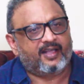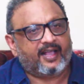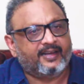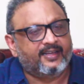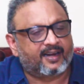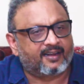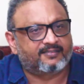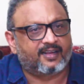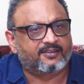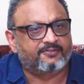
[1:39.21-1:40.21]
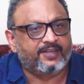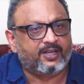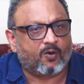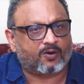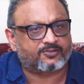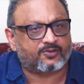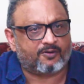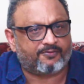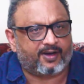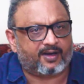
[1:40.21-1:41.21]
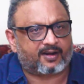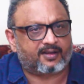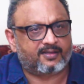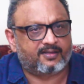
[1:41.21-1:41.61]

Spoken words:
Any result we got so far?